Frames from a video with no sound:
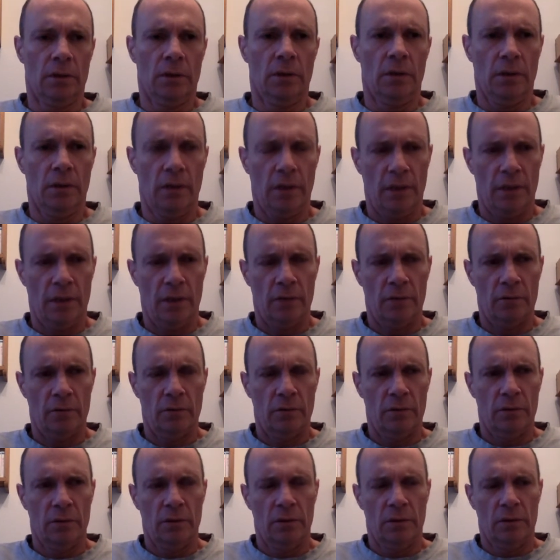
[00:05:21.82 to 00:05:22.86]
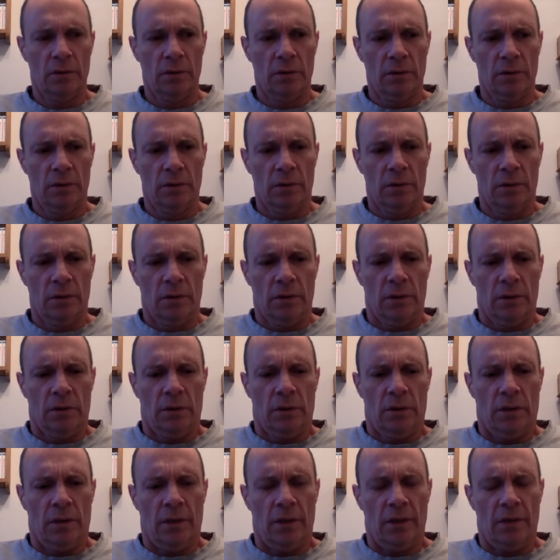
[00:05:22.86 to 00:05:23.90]
Now,
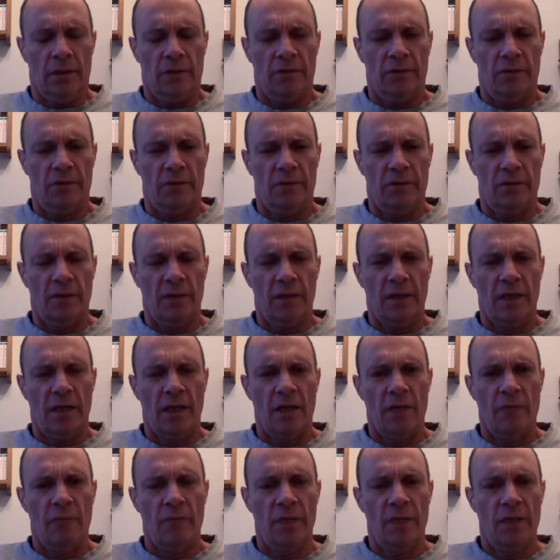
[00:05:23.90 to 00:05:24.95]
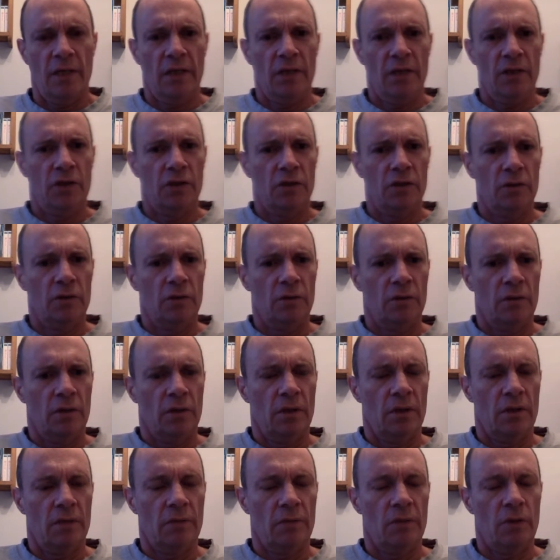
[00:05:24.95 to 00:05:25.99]
that can be an issue.
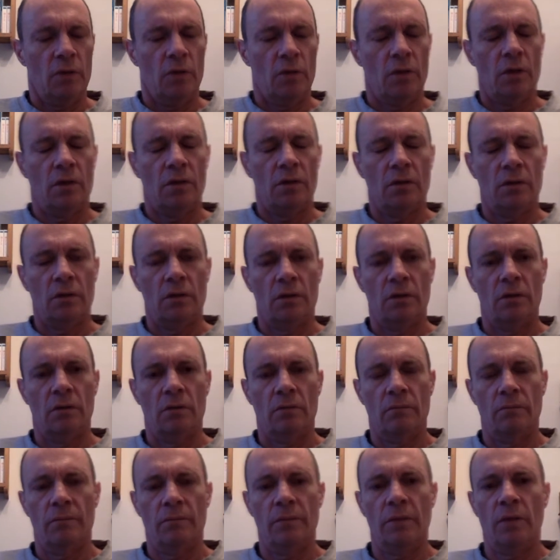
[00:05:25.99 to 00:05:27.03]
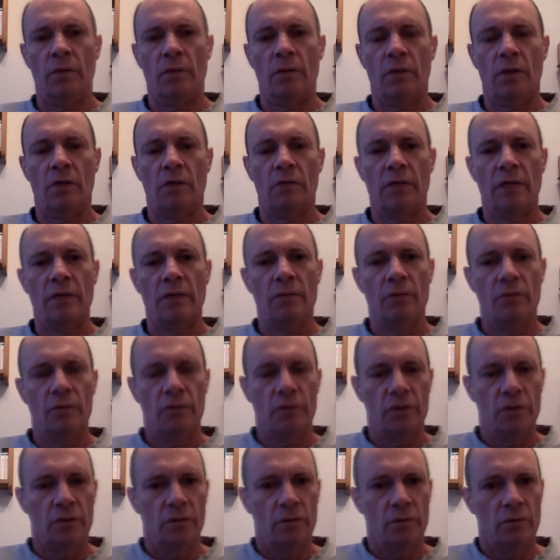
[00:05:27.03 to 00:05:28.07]
You are able
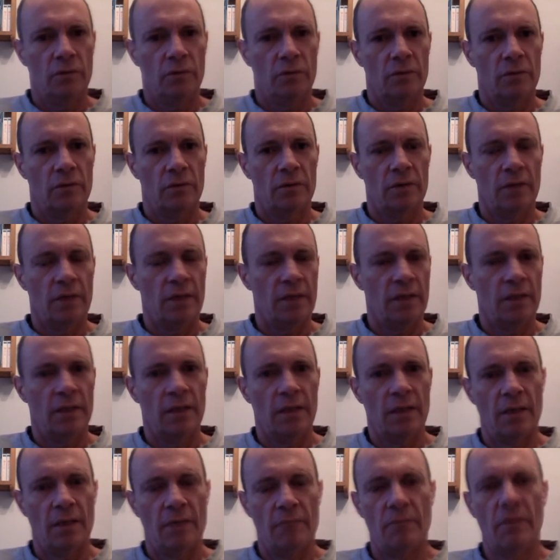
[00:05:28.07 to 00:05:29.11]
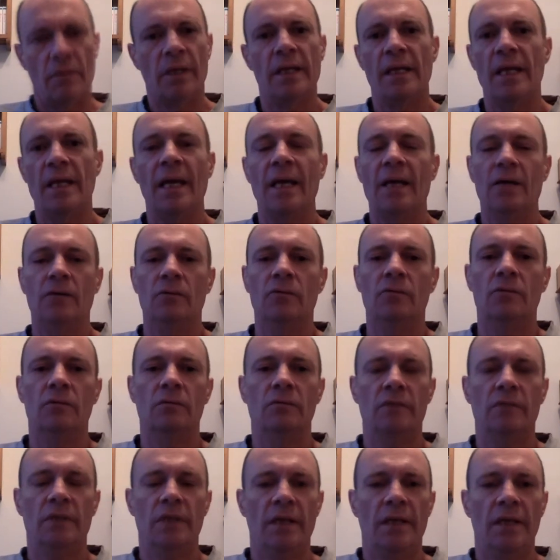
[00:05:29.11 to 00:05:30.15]
to take that money out
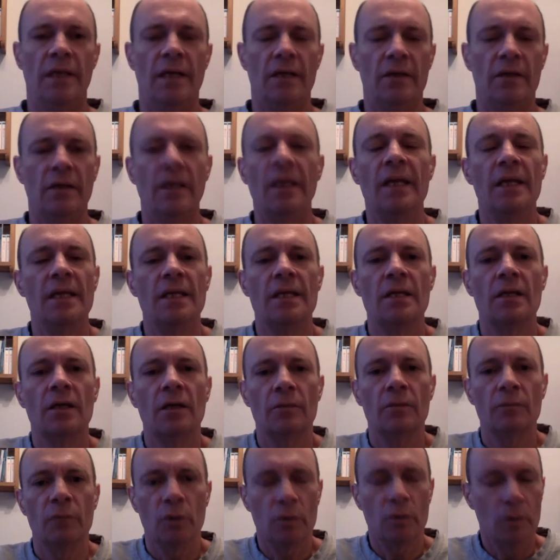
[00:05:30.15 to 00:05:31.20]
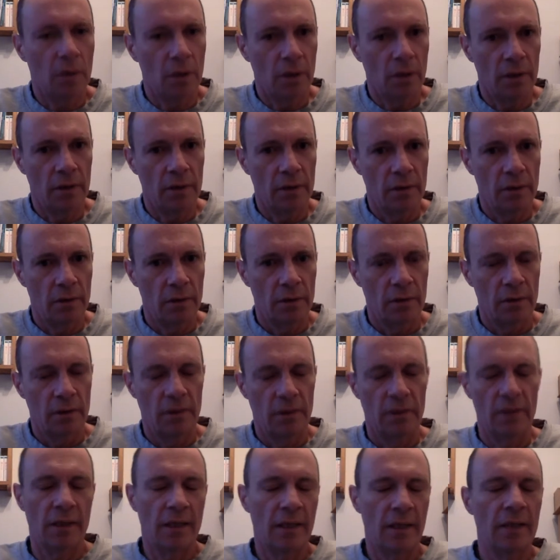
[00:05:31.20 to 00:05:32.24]
of the account any time you like.
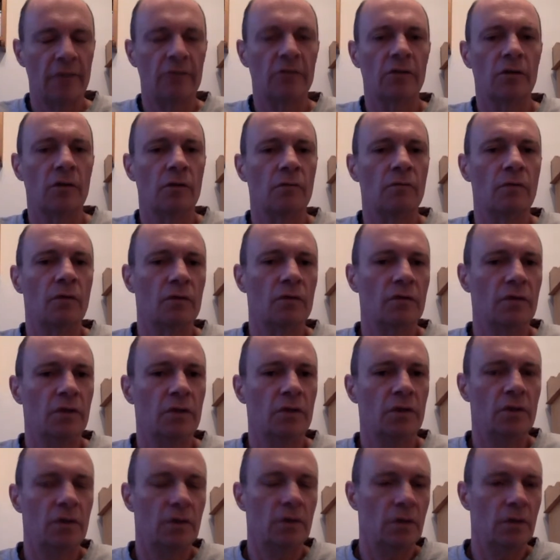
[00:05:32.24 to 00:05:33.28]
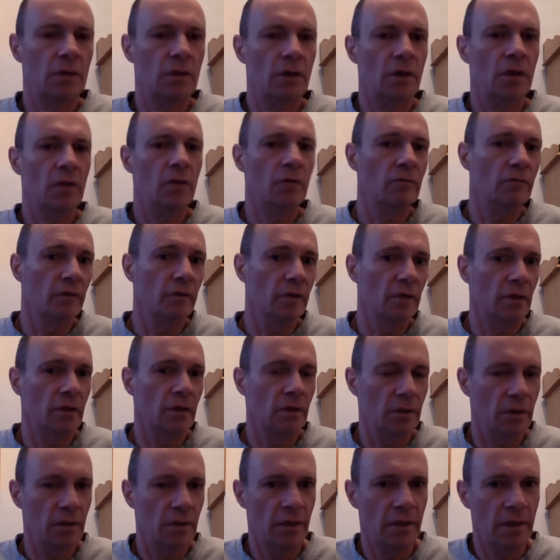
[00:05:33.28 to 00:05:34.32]
Now that's an advantage
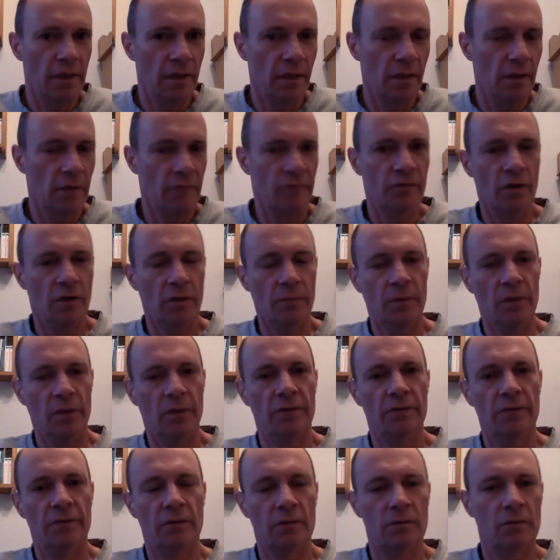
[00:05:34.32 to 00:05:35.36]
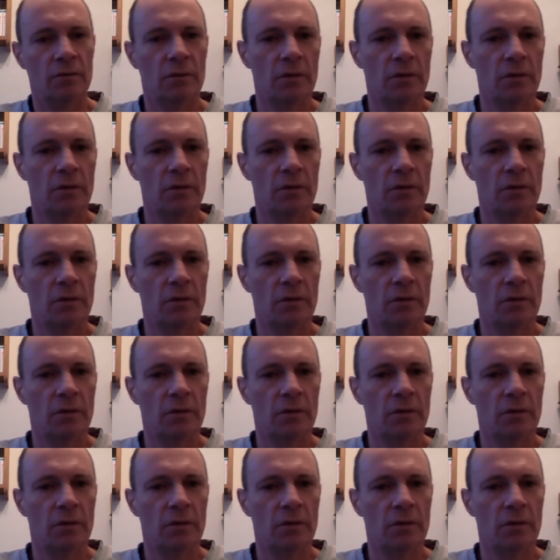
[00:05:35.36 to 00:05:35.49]
over the lifetime ISA.